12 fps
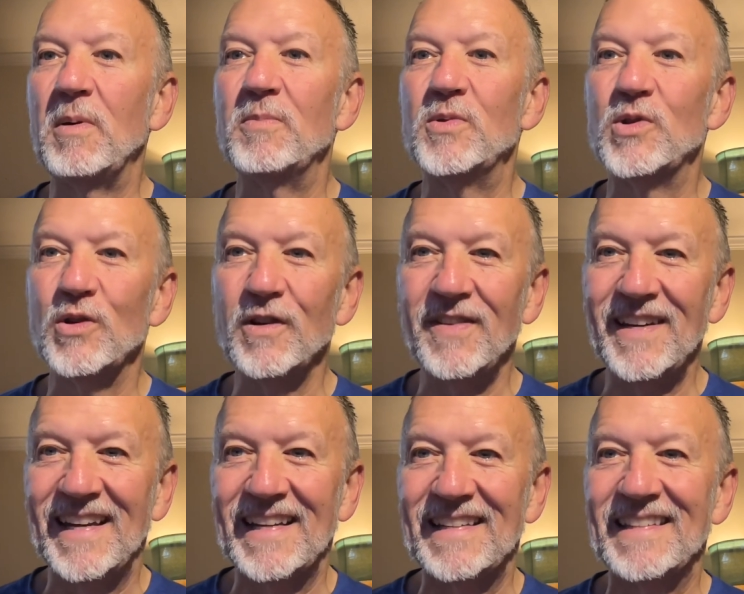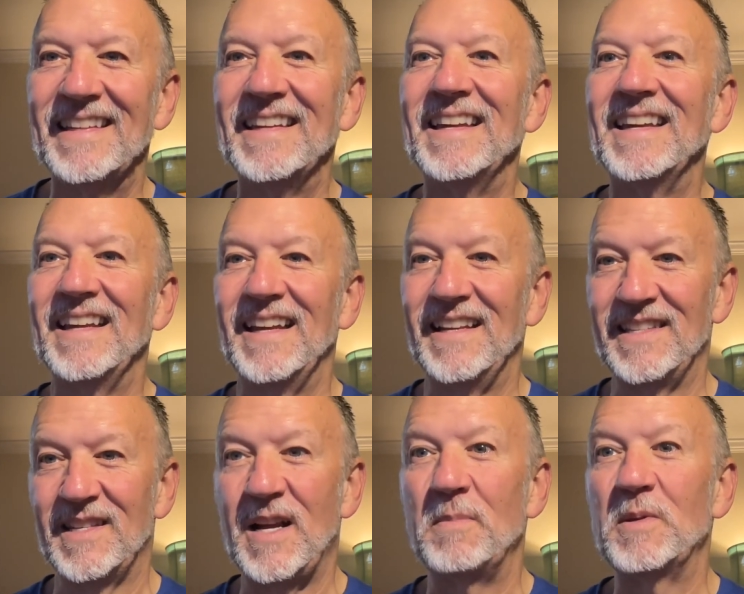observing it, it
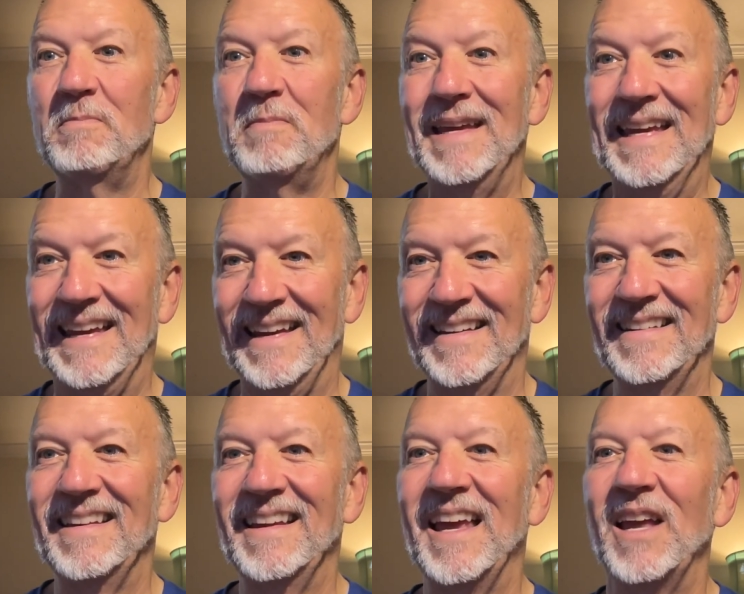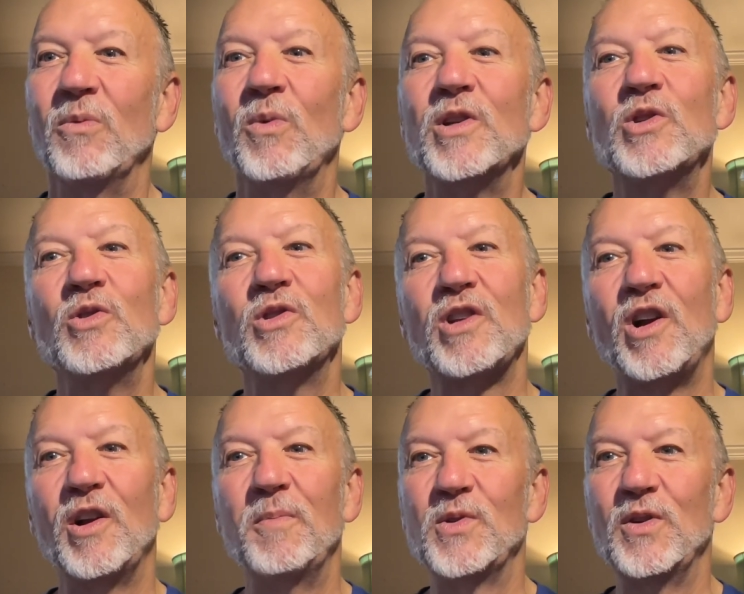stops being. And once you
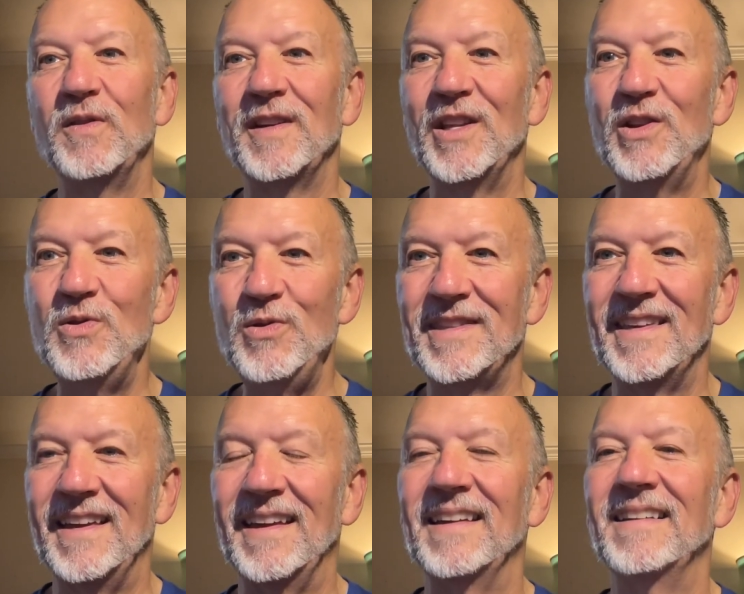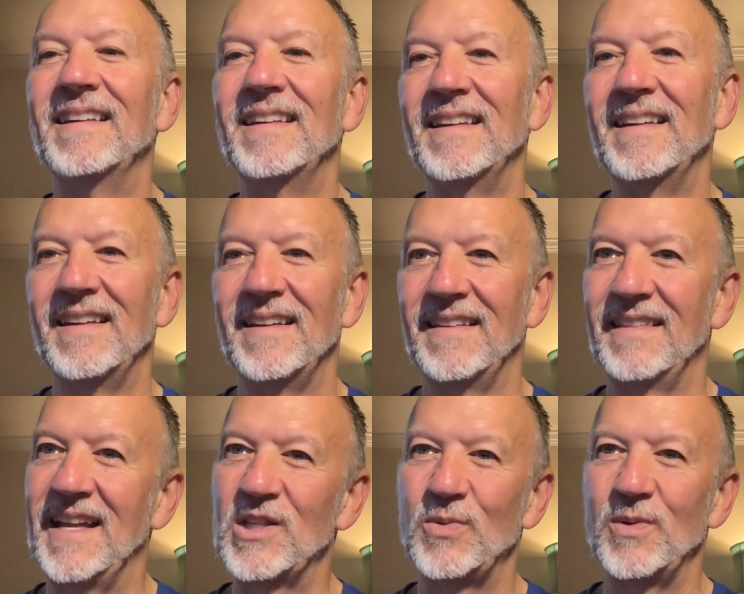start observing the new thing,
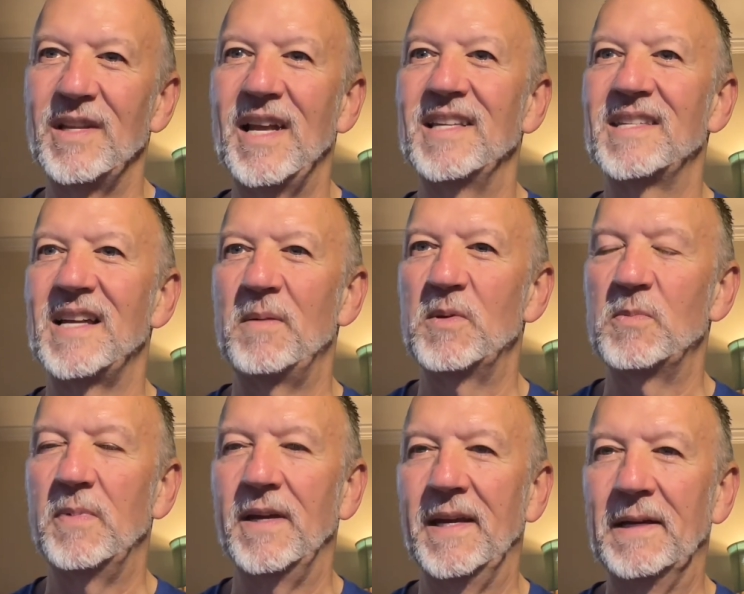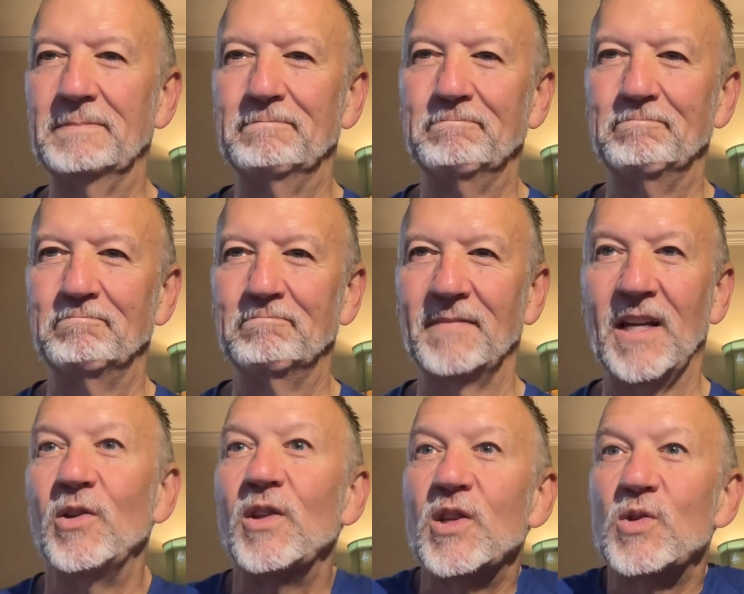that's when that stops being. I
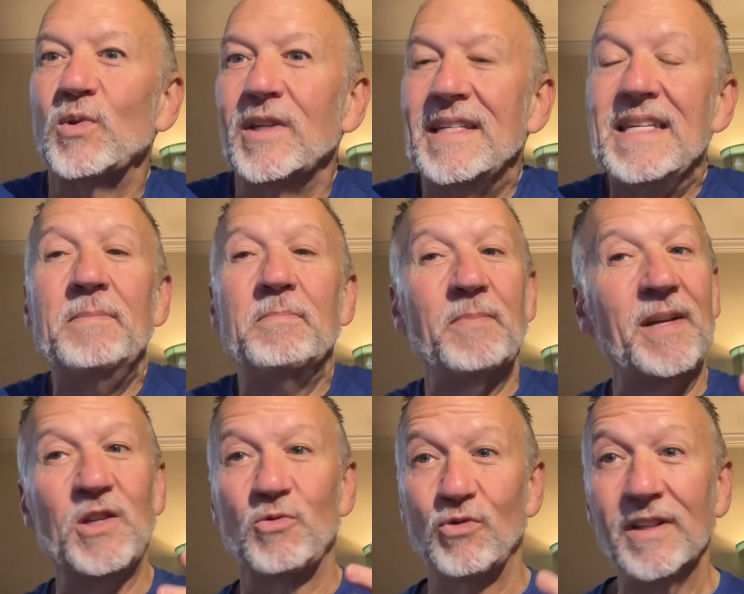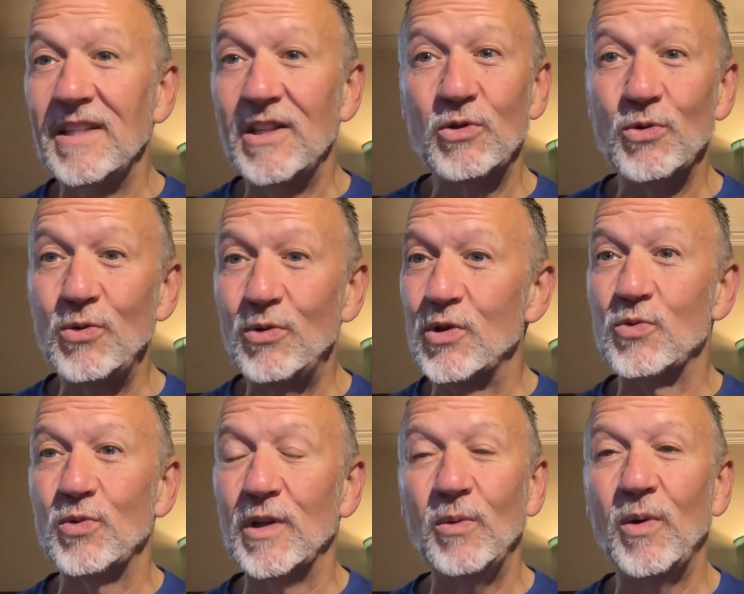know that's really deep, but it's really the truth. It's
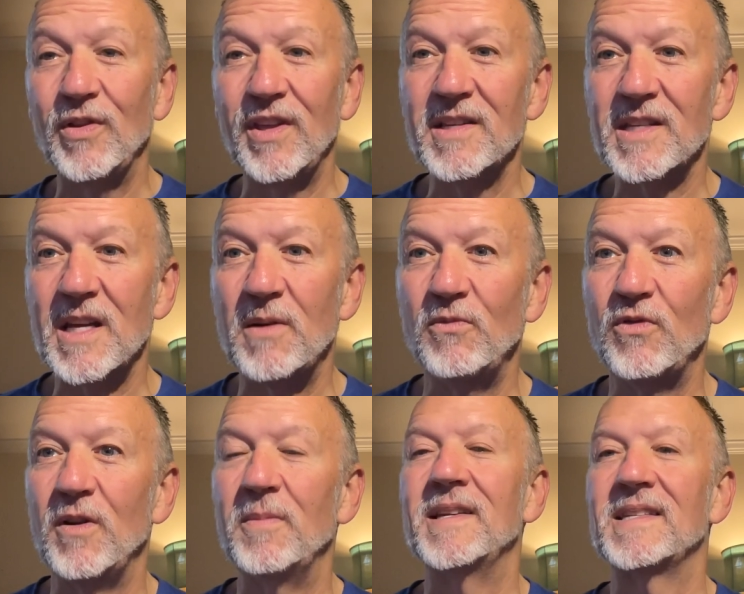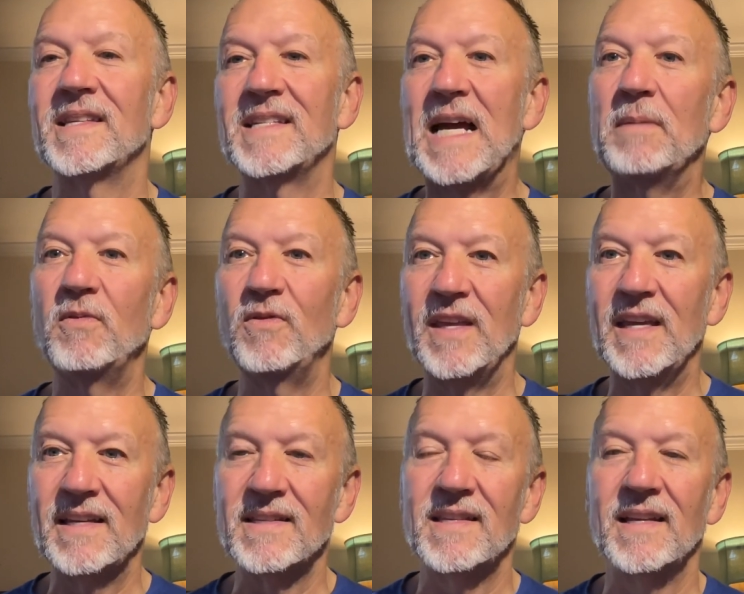really where things come from. It's the type of
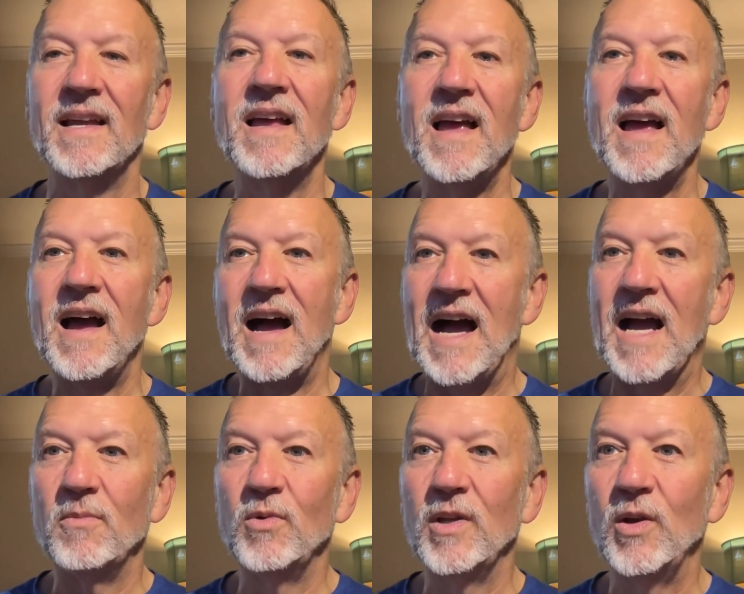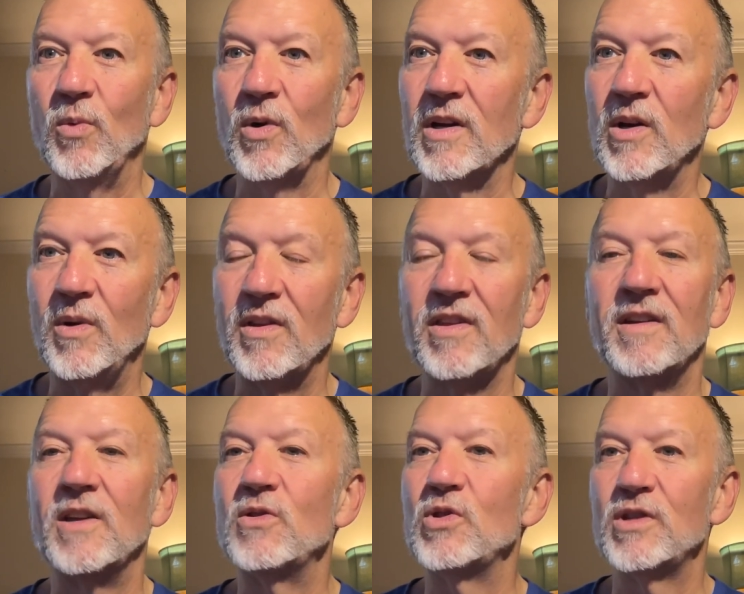things that I'm really working with and
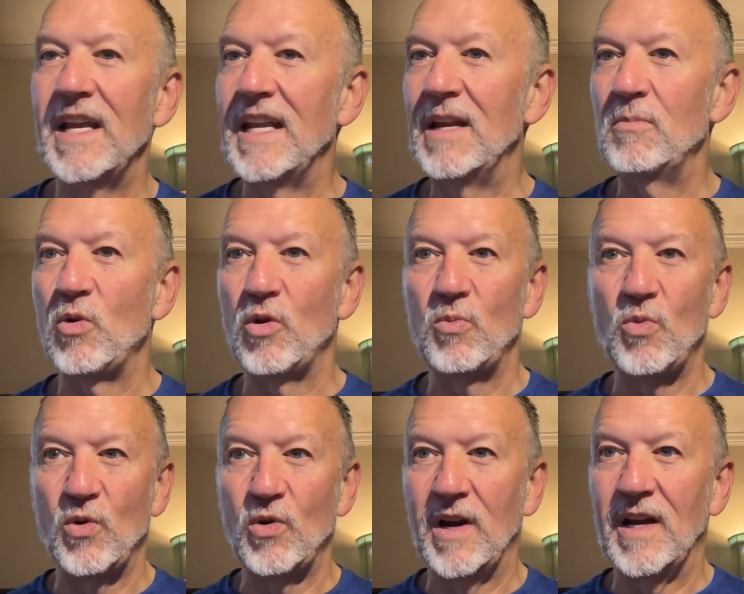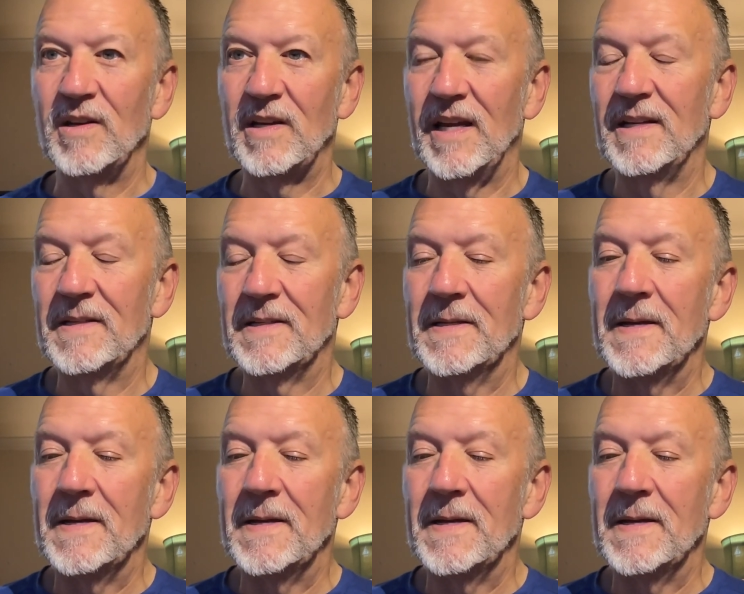understanding more and more,